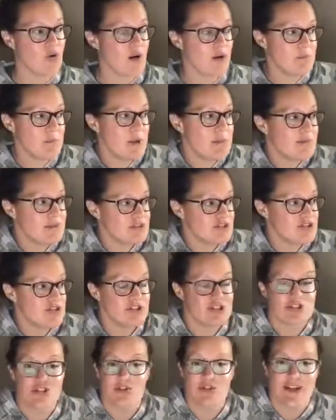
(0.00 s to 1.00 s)
Maybe the
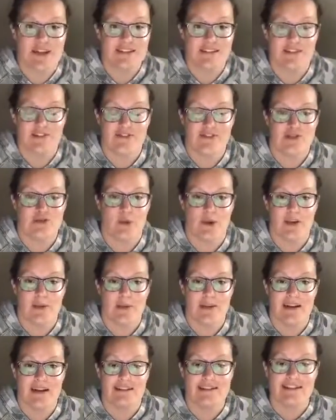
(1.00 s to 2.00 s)
shit show lasted for 20
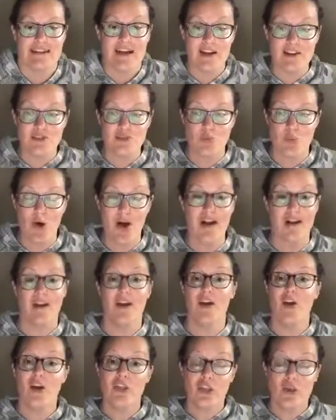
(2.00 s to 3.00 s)
minutes. Guess what?
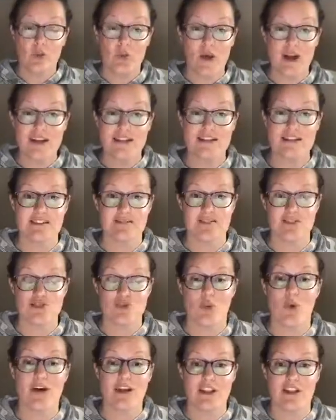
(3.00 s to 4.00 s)
The rest of the
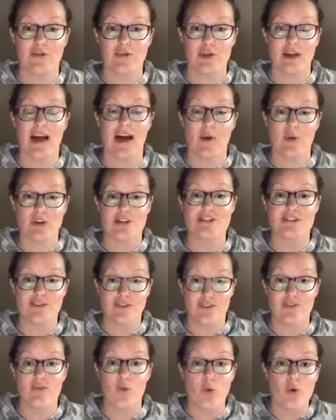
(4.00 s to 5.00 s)
23 hours
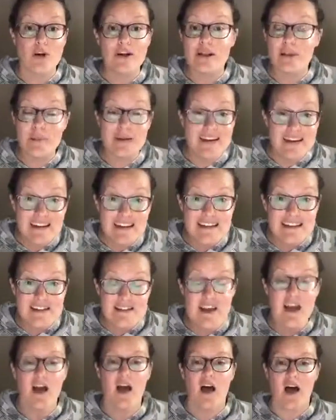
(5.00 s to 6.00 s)
and 40
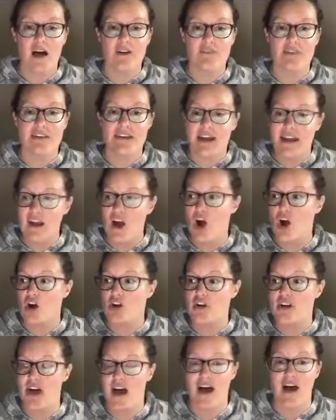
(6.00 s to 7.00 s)
minutes of the day are
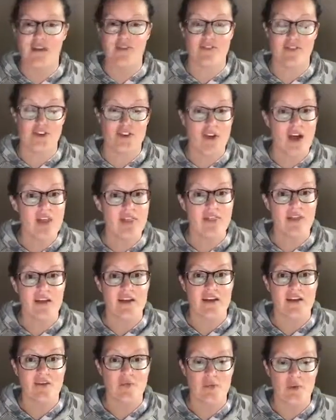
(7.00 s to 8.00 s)
not for
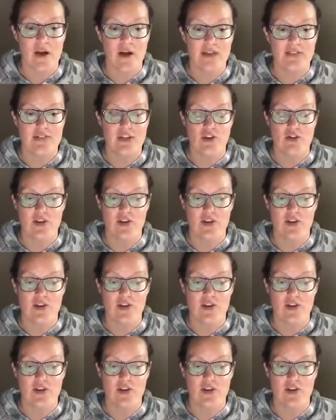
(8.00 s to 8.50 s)
nothing, right? They're